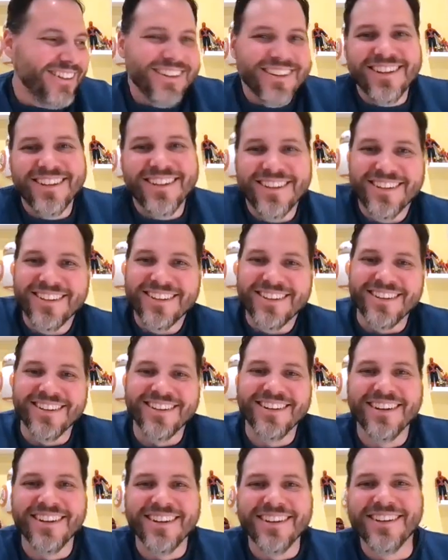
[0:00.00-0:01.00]

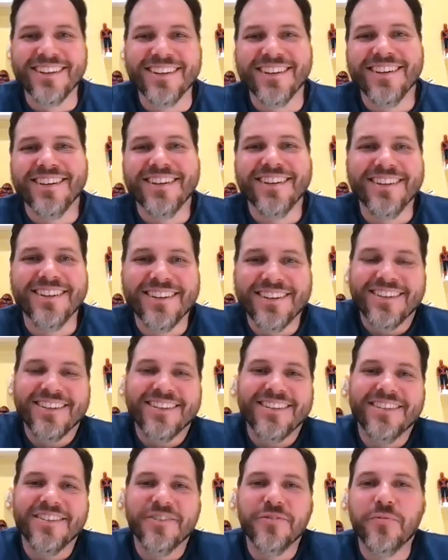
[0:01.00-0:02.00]

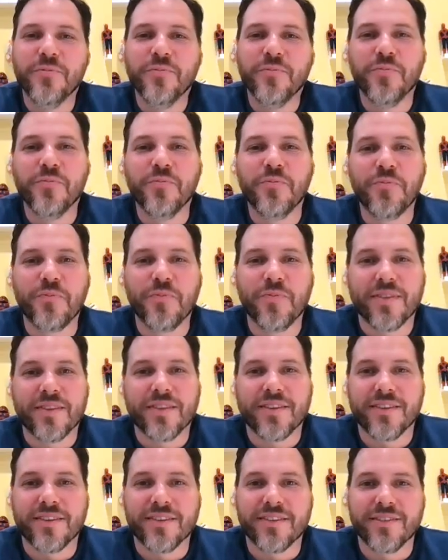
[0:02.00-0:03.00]

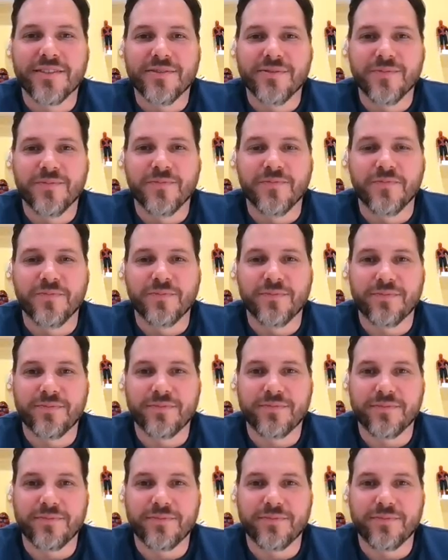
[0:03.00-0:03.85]
(not speaking)